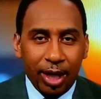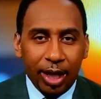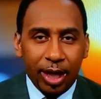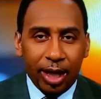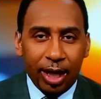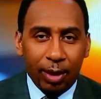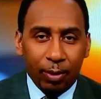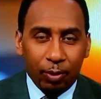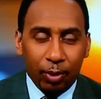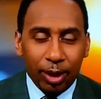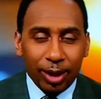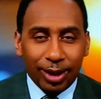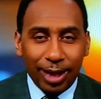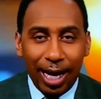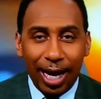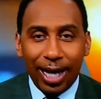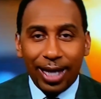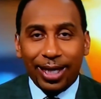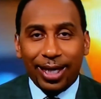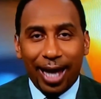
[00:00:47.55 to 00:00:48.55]
It was
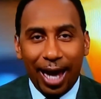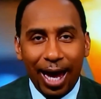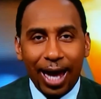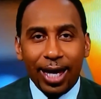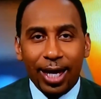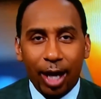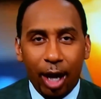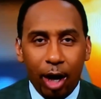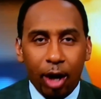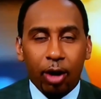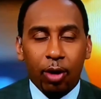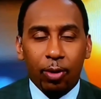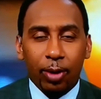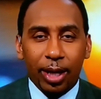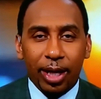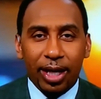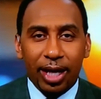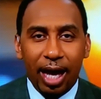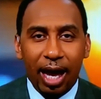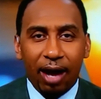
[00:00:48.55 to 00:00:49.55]
a KO
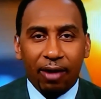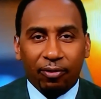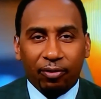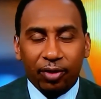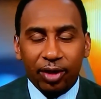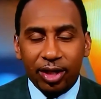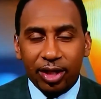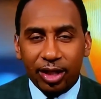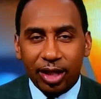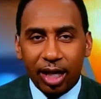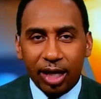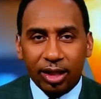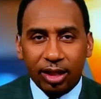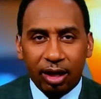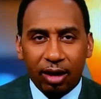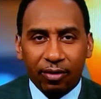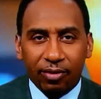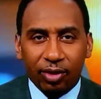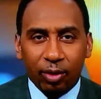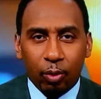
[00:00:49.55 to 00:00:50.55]
in every sense
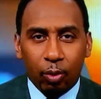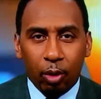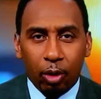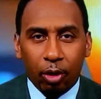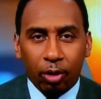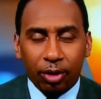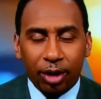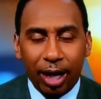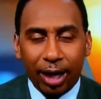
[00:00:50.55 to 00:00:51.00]
of the word.